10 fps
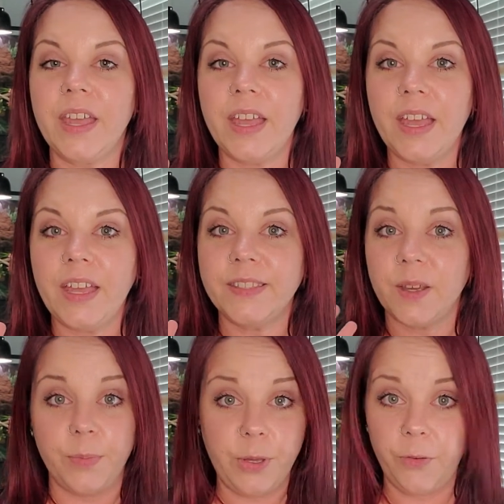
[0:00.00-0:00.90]
it's a
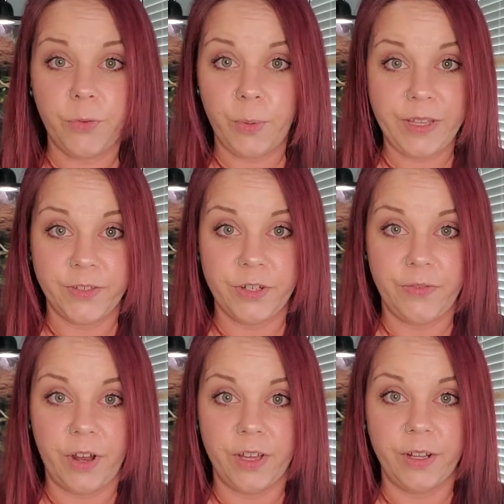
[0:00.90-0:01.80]
beautiful White's Tree
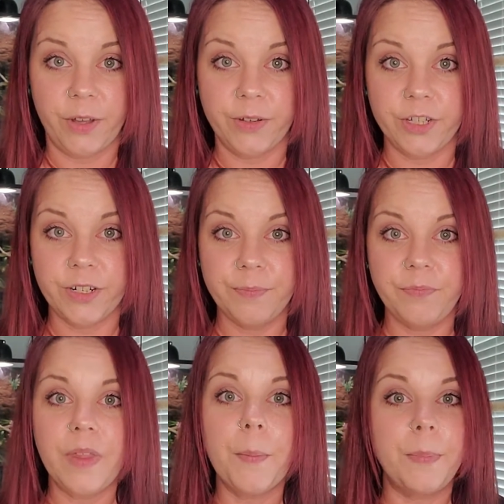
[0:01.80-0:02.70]
Frog enclosure,
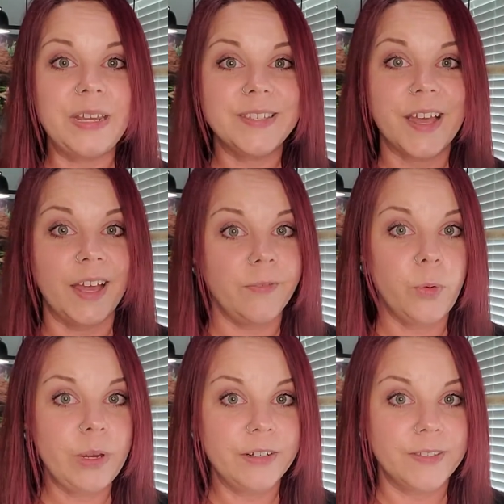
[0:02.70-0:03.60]
but it's kind of a
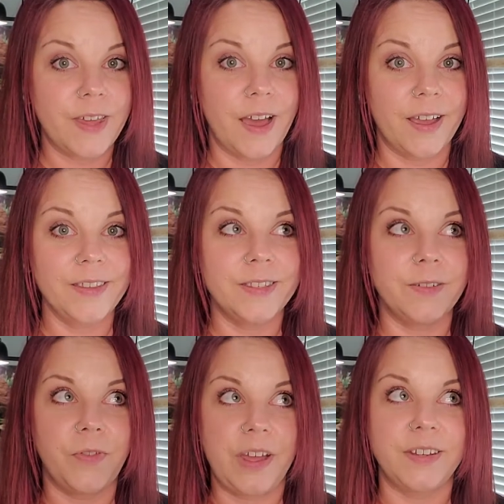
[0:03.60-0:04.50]
weird size to
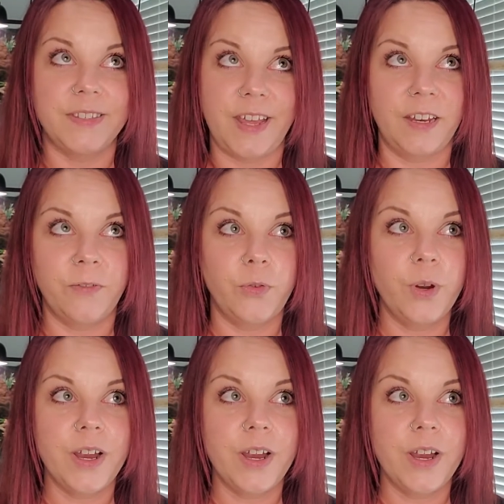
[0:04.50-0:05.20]
find a stand for.